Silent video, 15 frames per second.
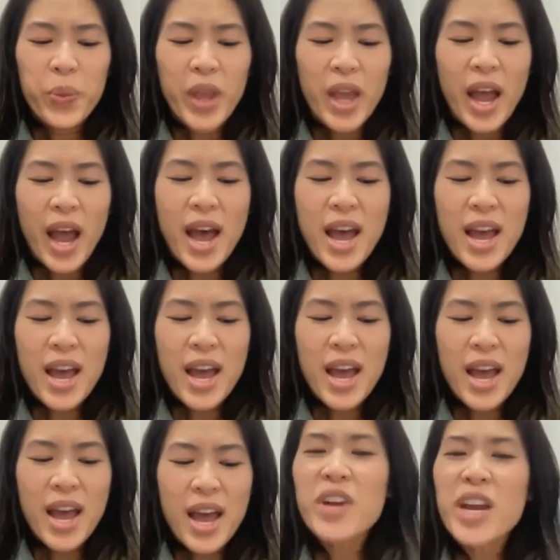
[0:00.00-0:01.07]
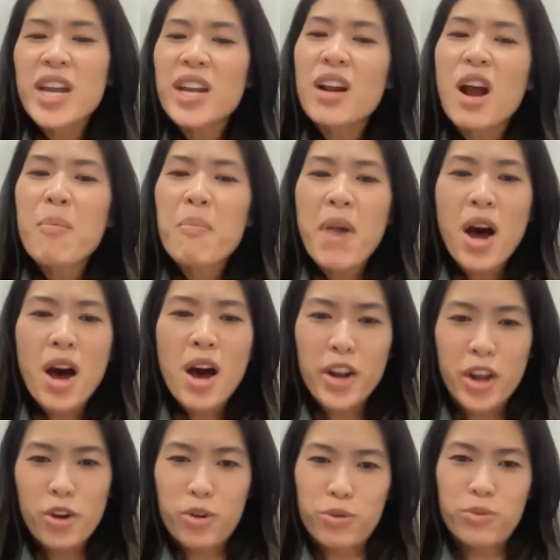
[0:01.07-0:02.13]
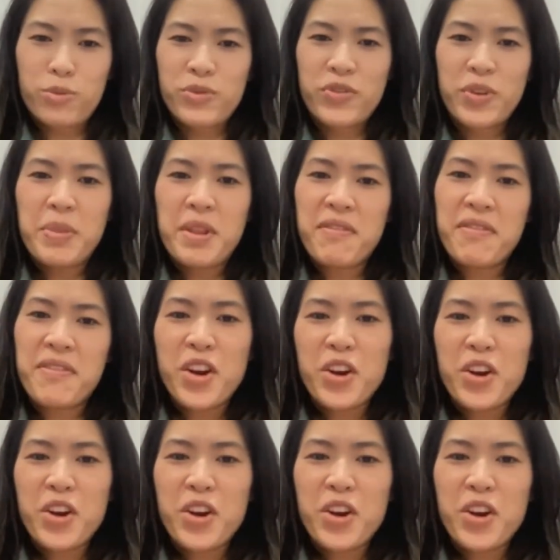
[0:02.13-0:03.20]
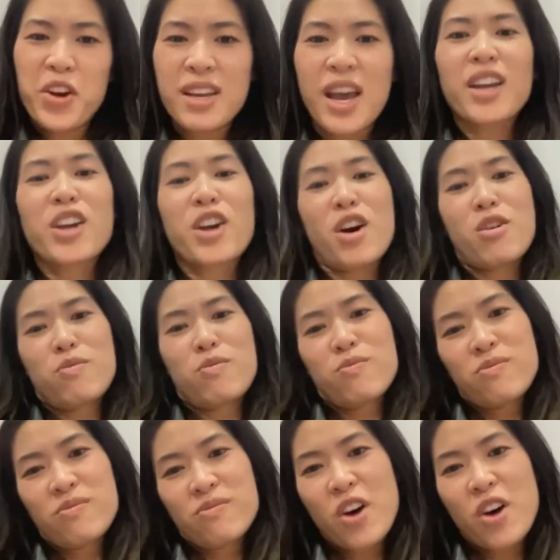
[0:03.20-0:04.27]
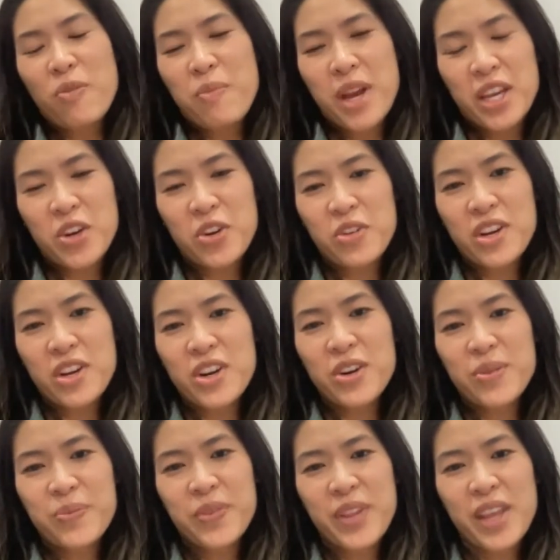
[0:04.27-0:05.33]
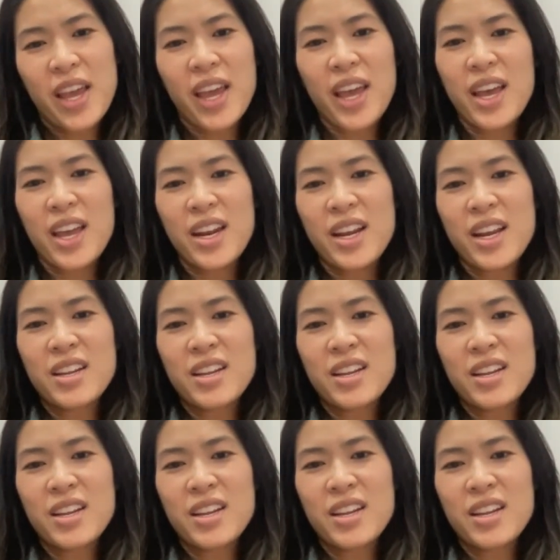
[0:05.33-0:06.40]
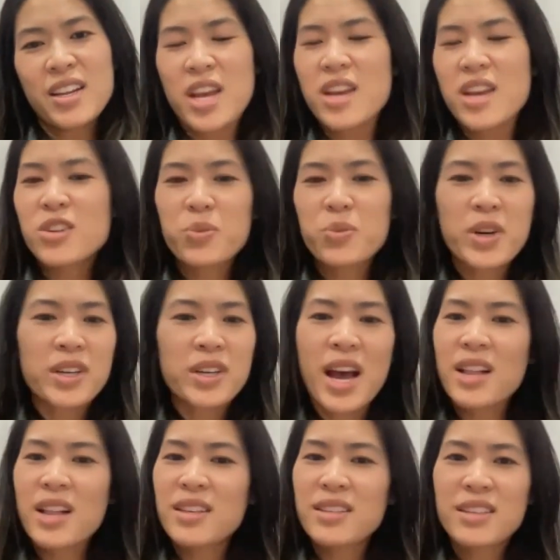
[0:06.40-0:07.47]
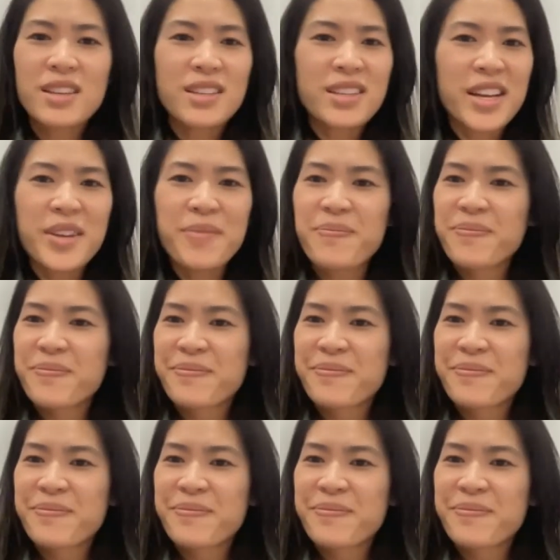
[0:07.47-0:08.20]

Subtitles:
I've generated a motto from the very get-go of my career, and it is to change one atlas at a time.